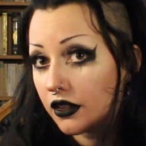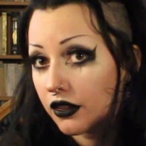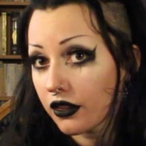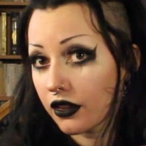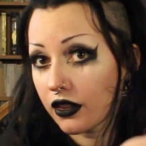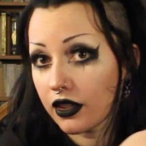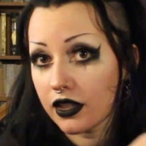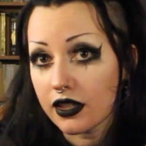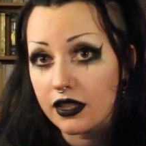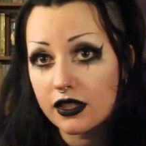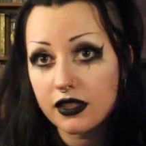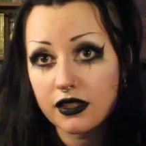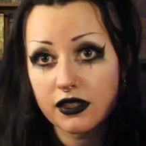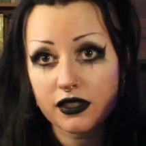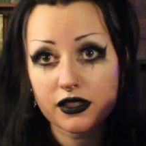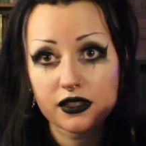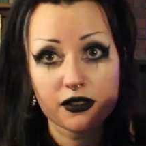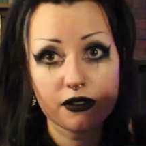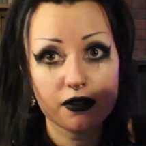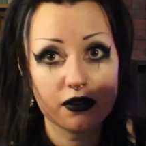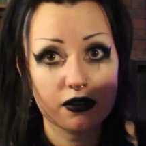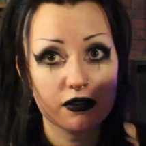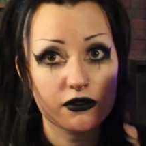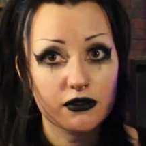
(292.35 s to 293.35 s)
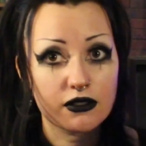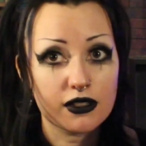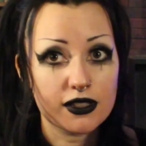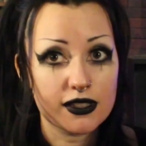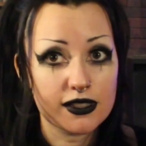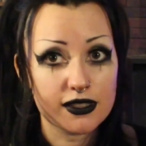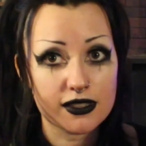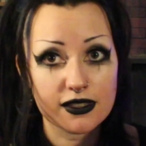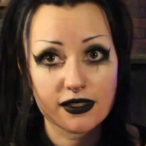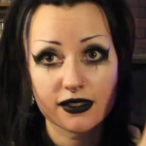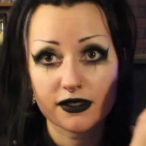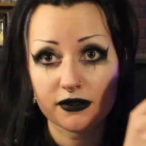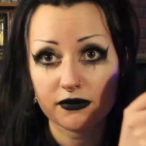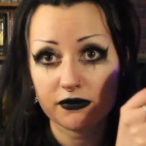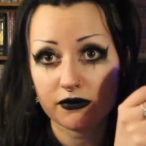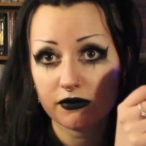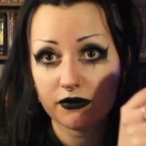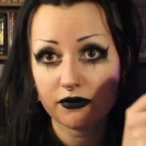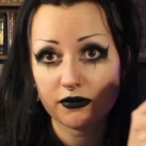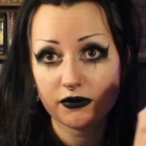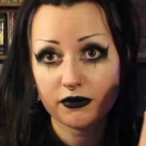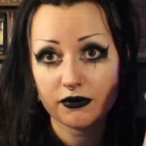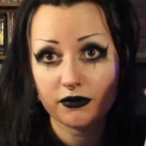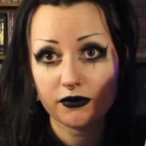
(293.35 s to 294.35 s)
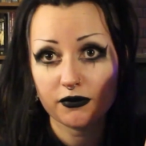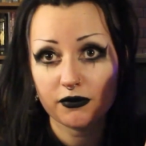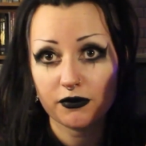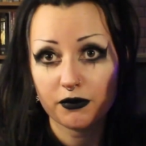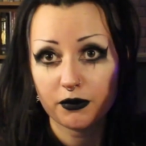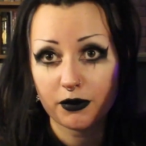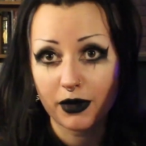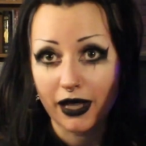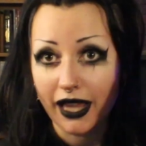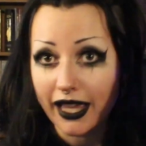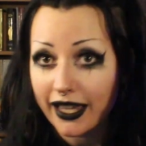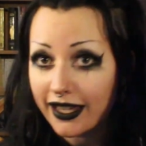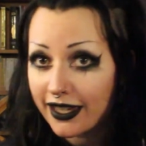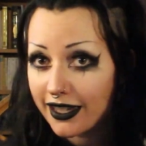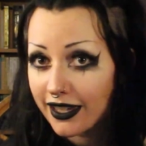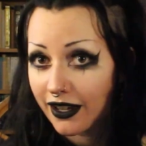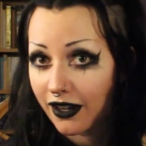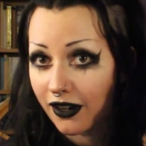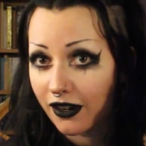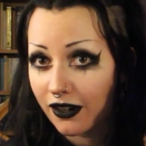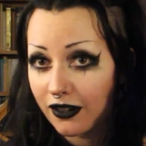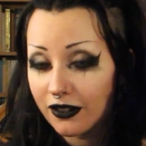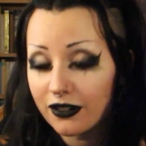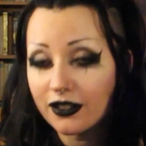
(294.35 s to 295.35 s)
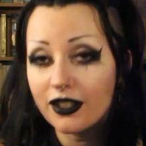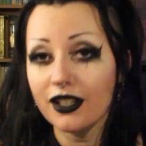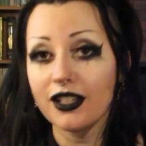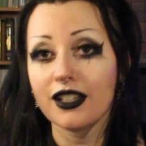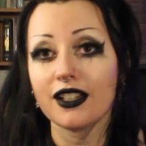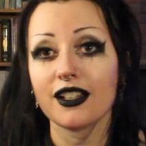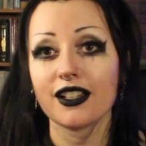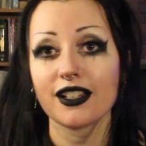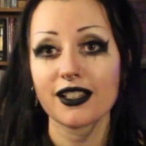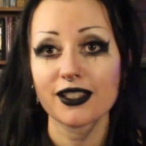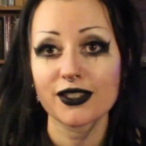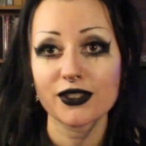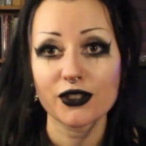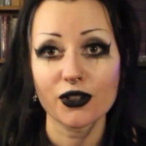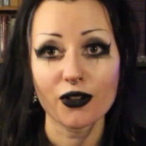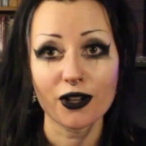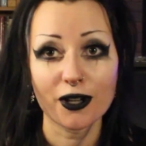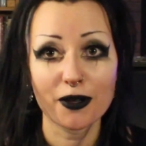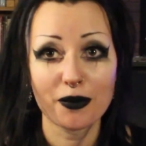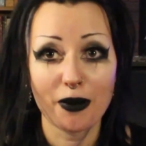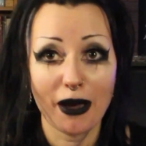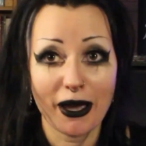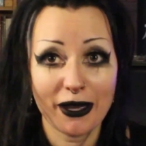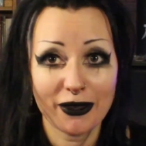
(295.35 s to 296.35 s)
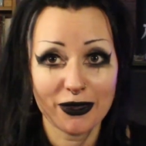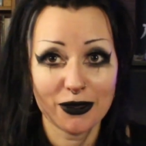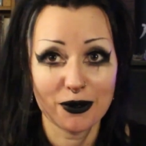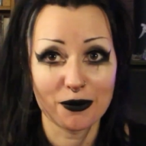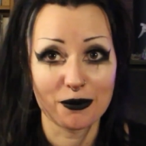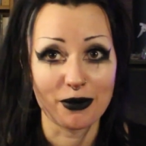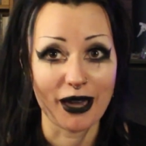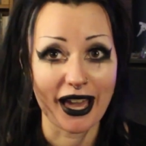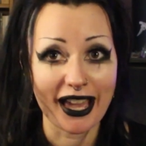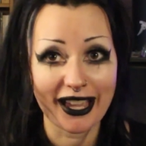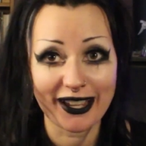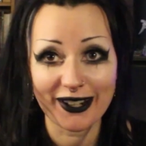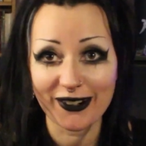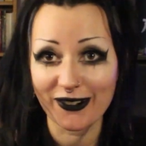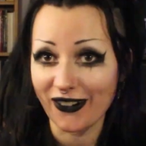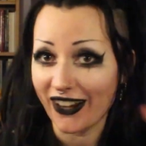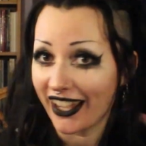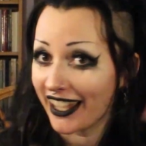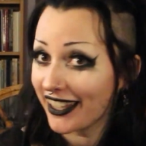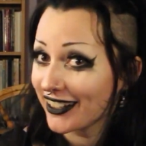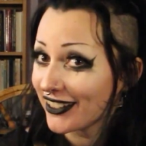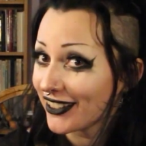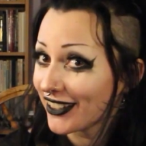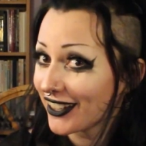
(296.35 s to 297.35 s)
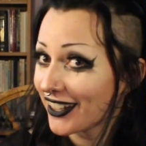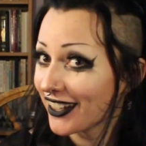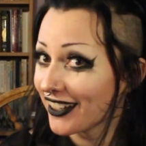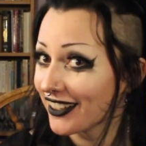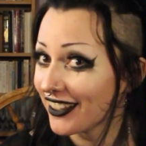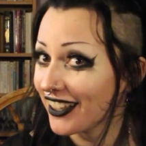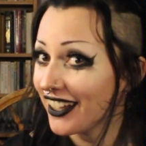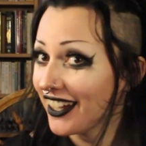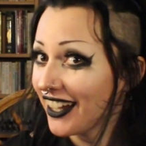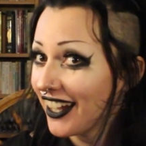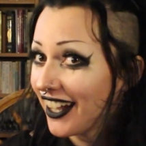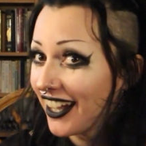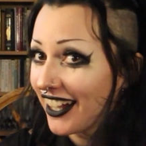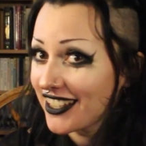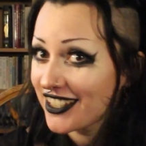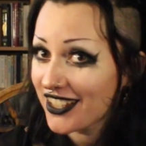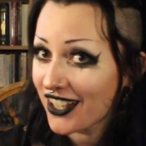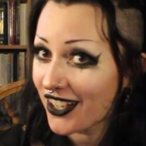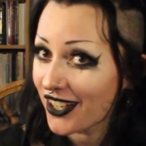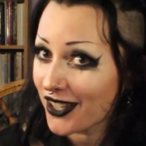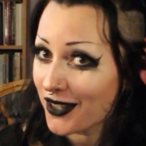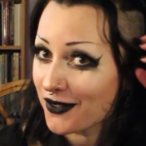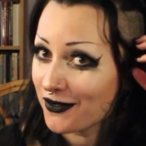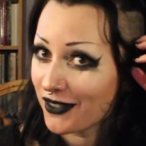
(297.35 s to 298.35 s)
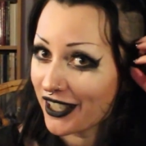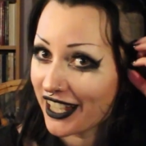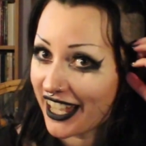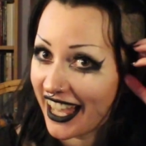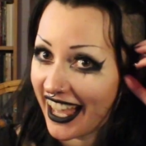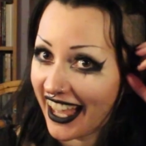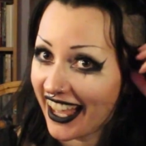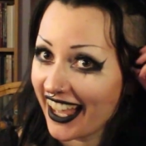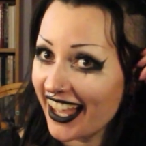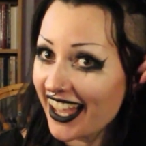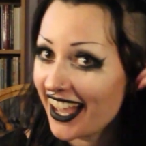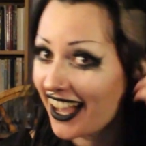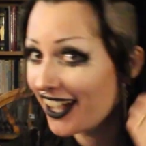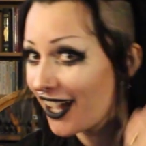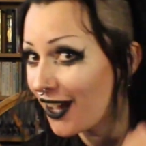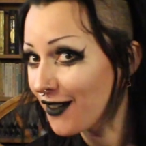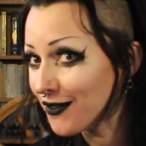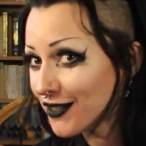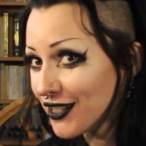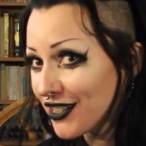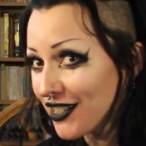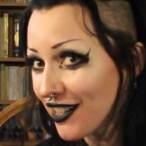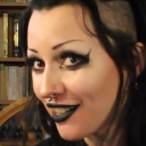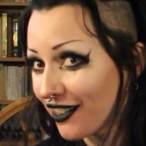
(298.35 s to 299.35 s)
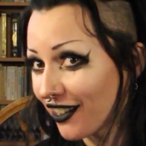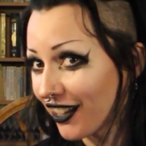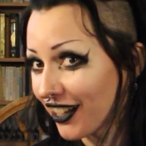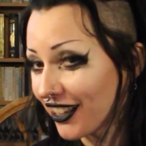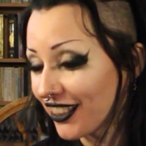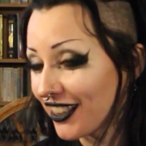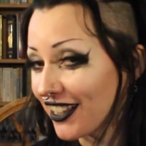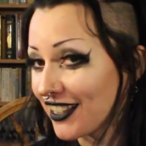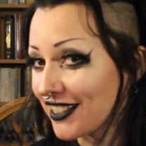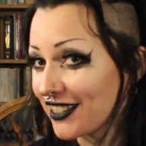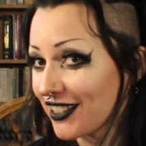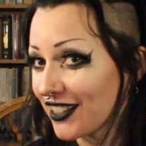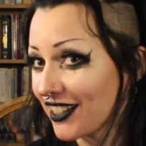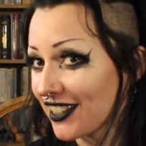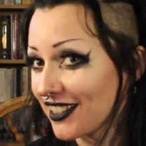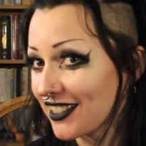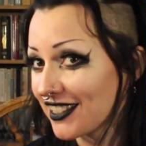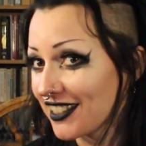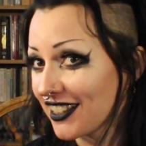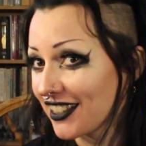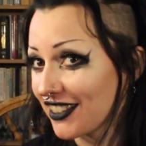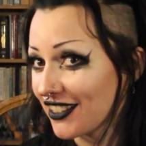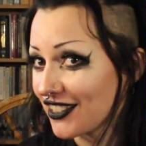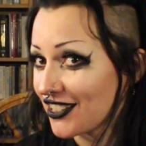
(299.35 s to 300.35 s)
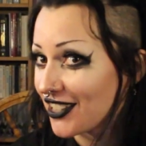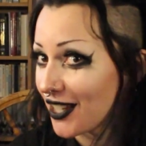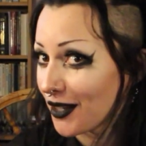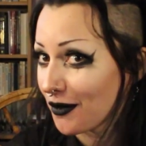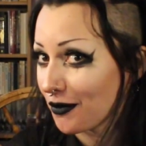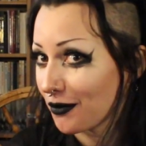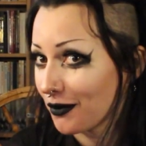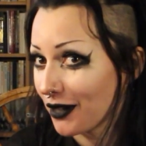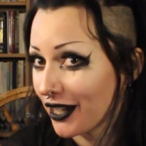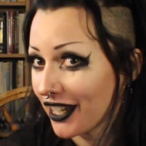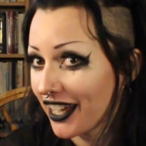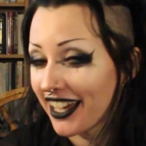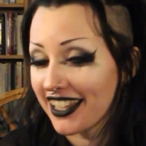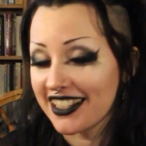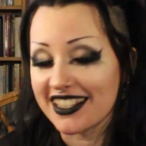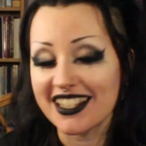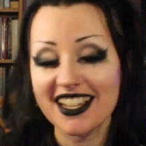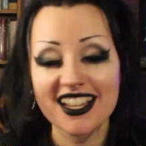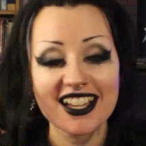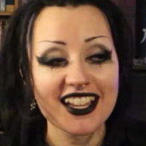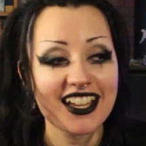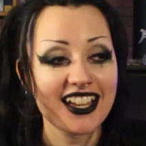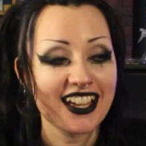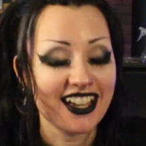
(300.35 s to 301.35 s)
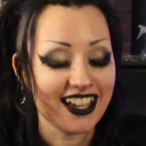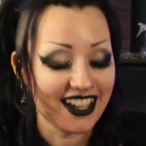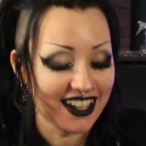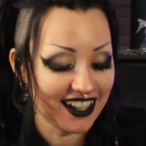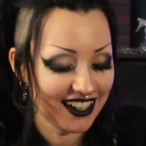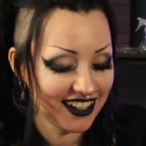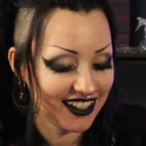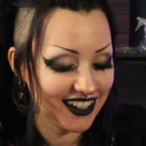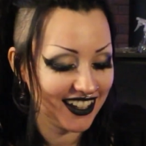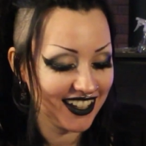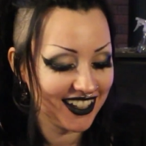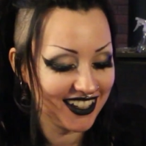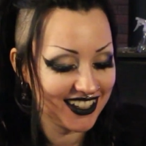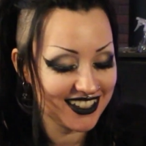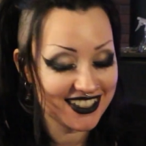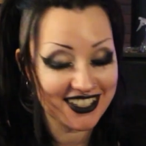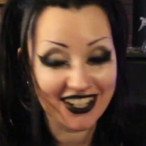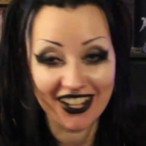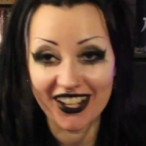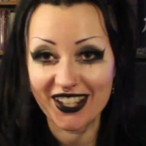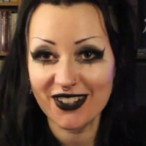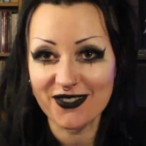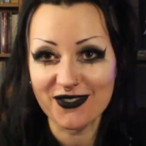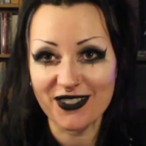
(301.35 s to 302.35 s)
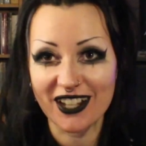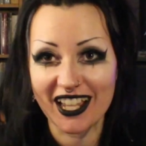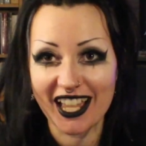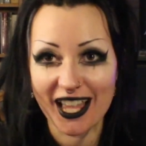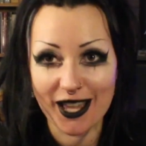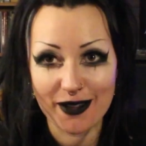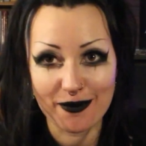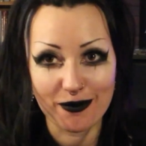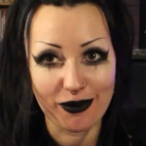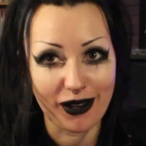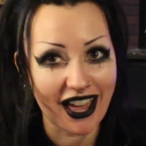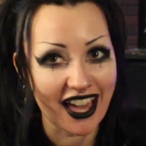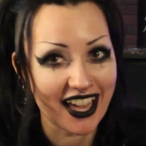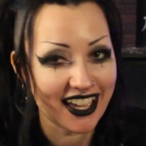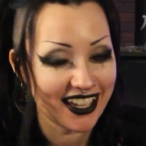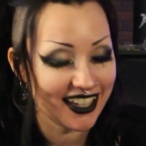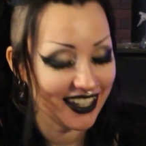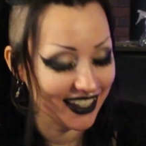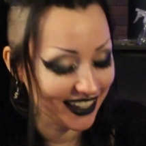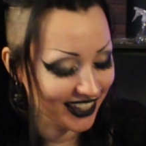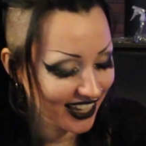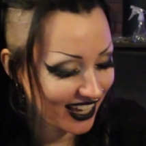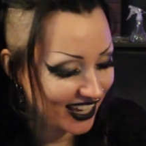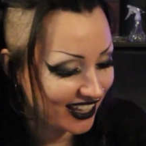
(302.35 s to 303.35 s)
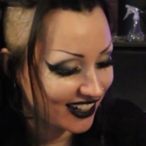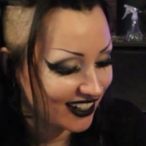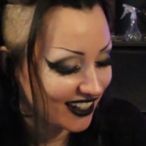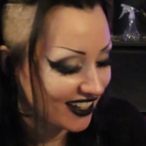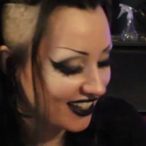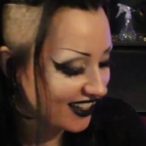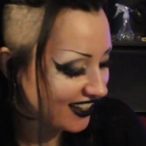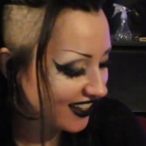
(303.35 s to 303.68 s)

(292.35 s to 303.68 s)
This is black yarn. Sorry about the background. You can't. I dyed my hair. I have to sit like this so you can see the shape of my head. I dyed my hair black again.